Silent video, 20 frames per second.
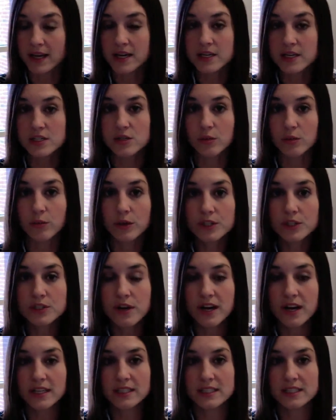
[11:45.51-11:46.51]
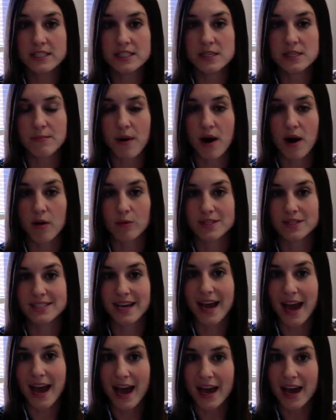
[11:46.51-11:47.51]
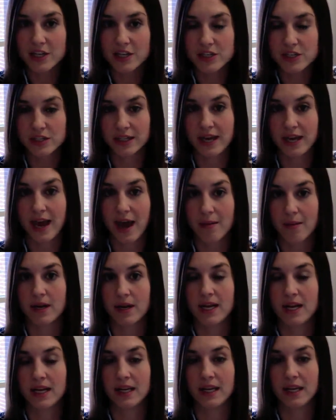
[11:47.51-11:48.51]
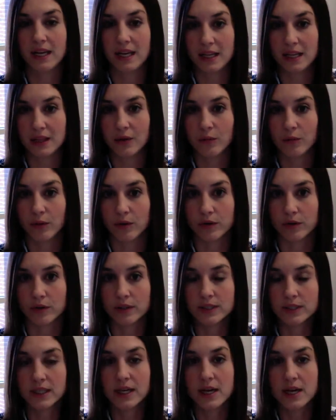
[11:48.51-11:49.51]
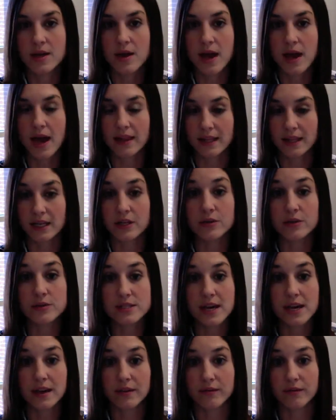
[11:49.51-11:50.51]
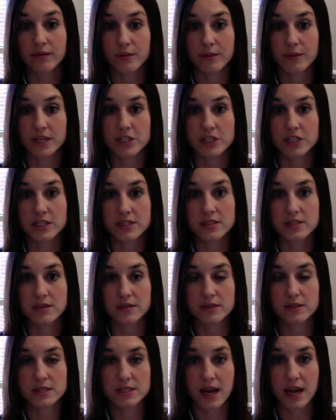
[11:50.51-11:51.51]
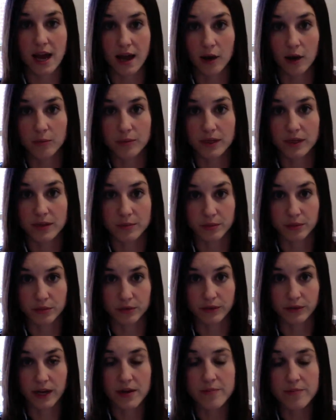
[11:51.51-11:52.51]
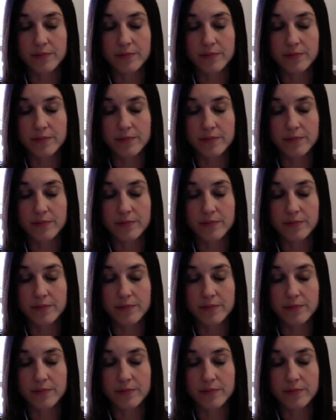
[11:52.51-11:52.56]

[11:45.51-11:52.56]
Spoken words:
So we're trying to tease apart what's actually happening in the world and then use that information to help improve it,